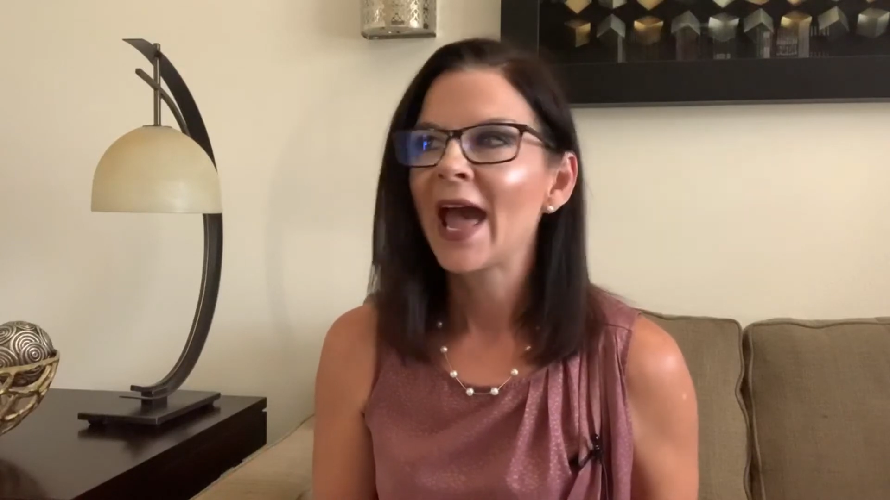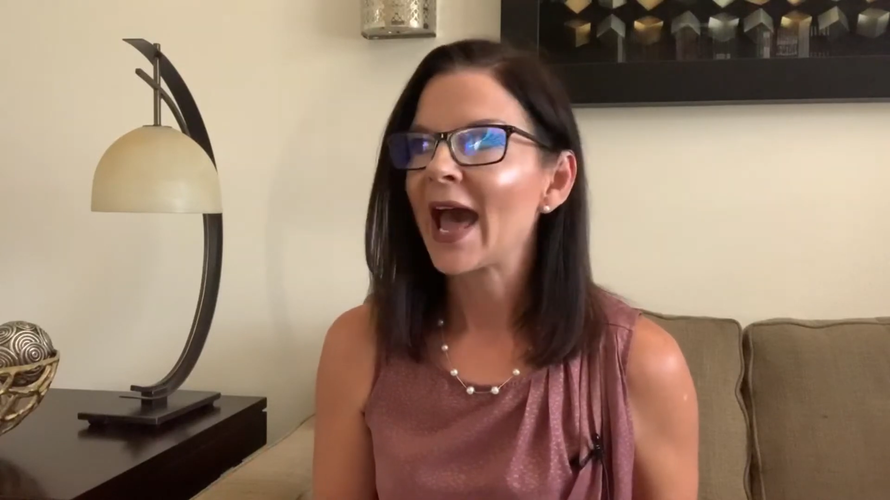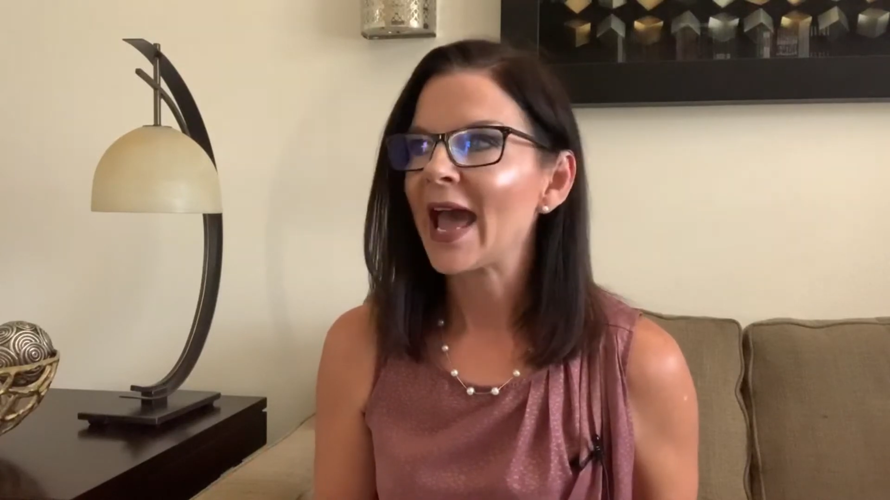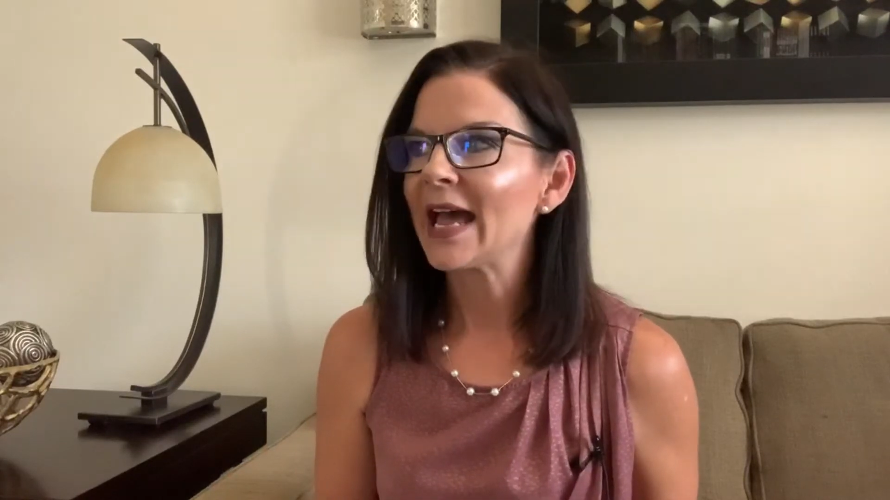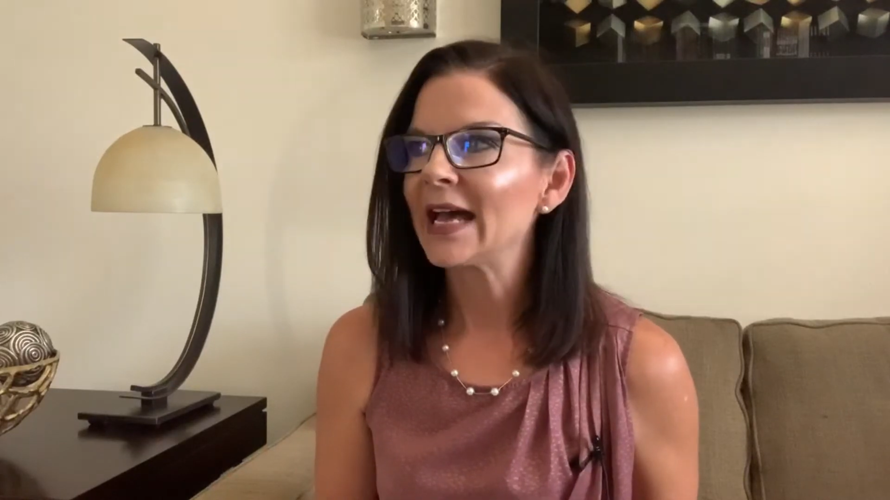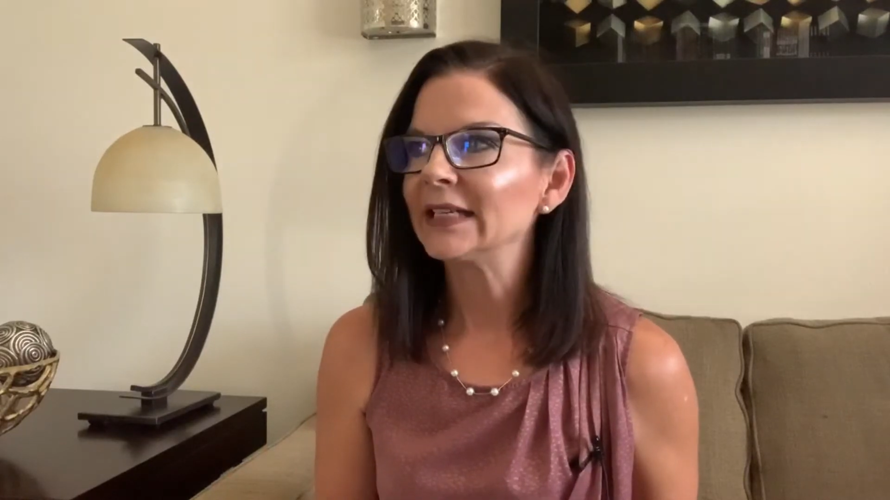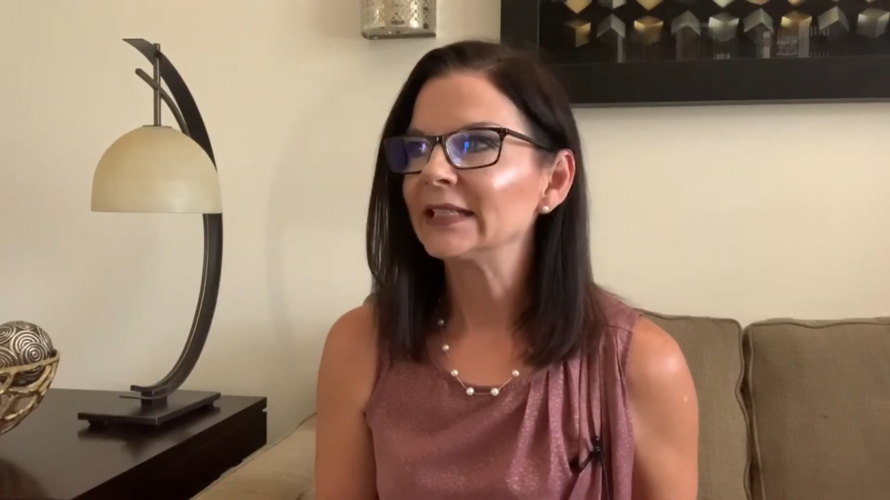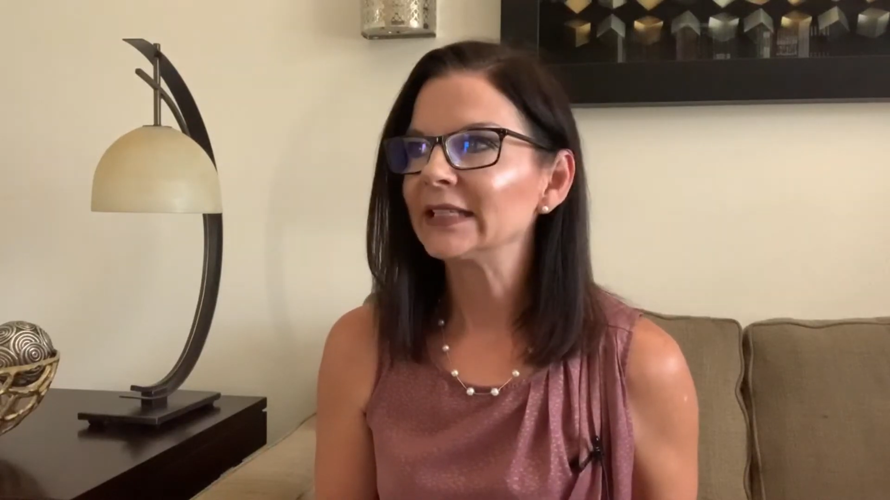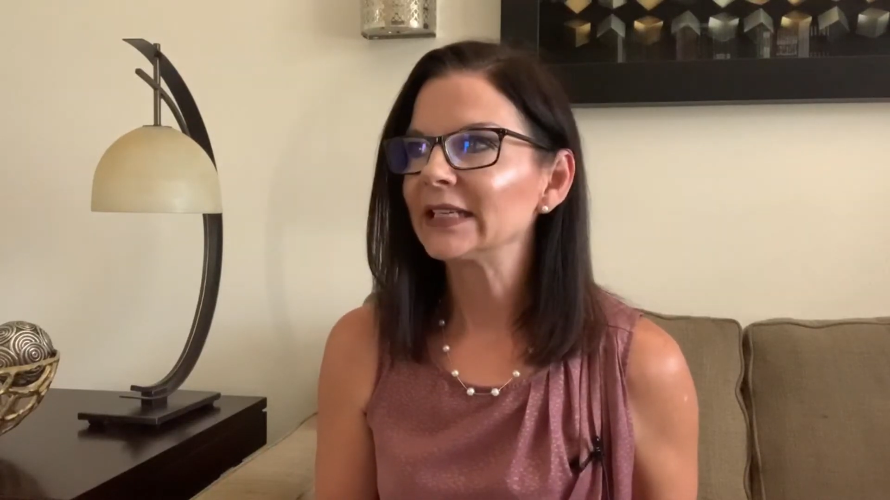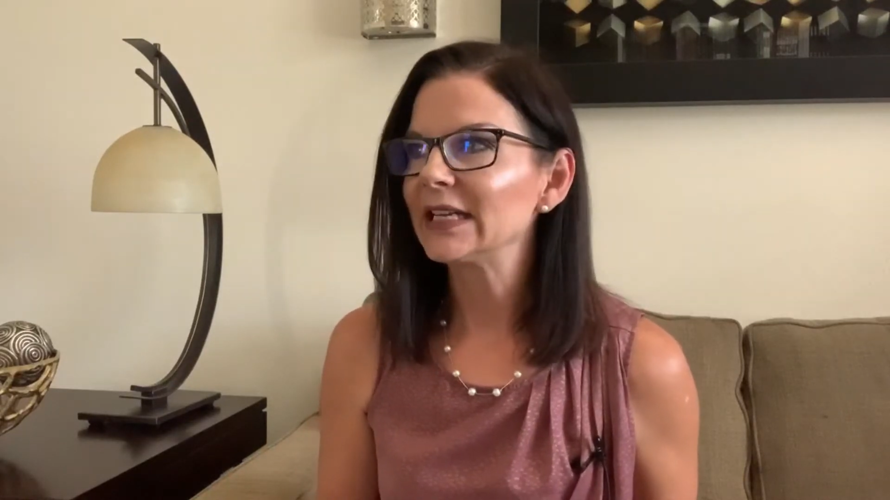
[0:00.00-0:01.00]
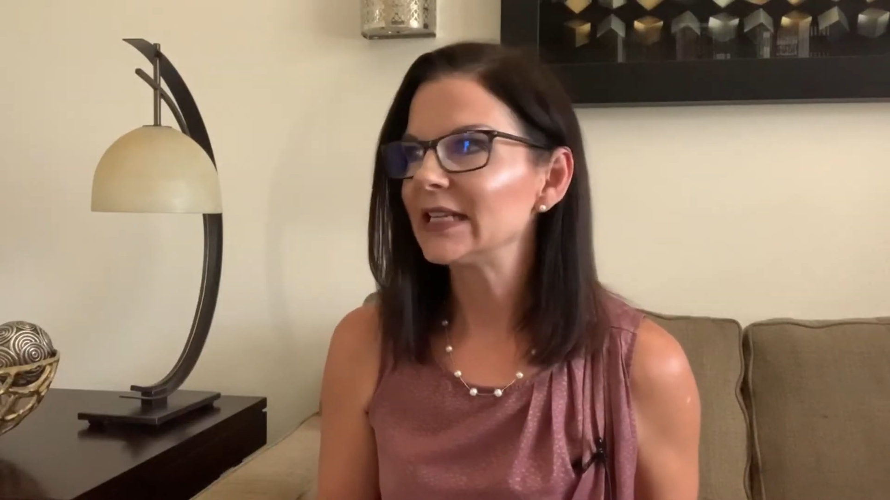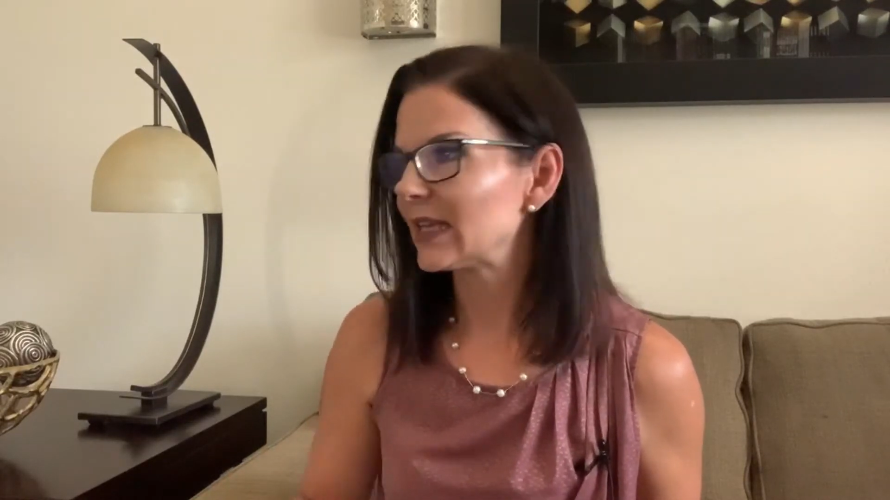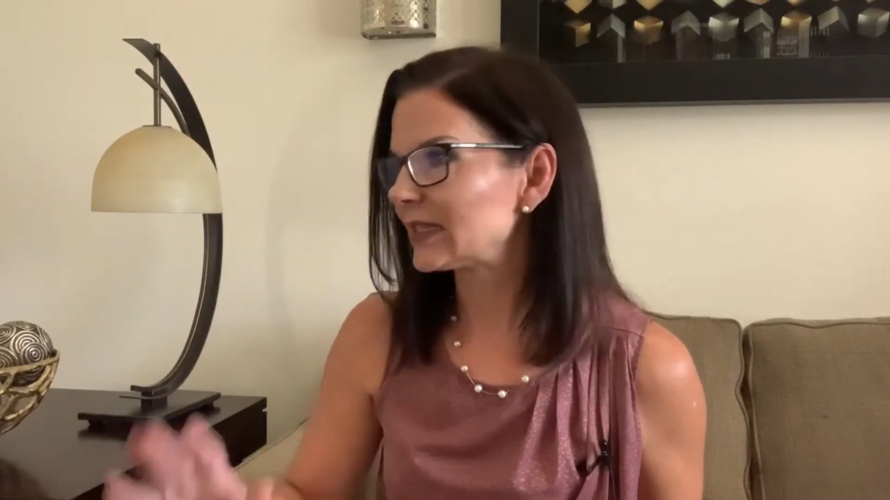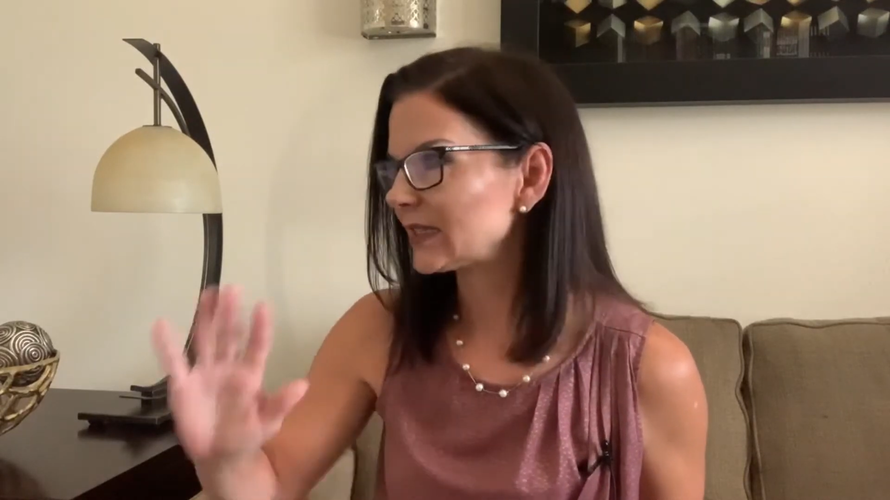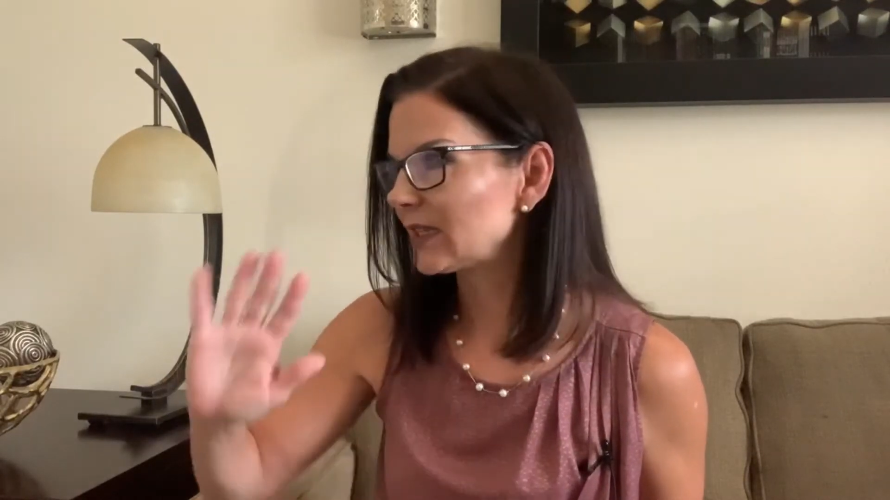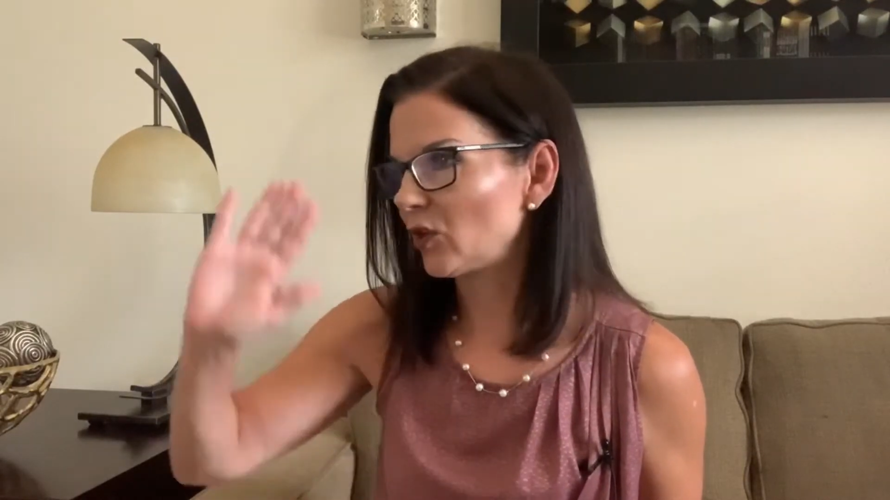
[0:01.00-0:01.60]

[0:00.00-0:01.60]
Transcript: And he says,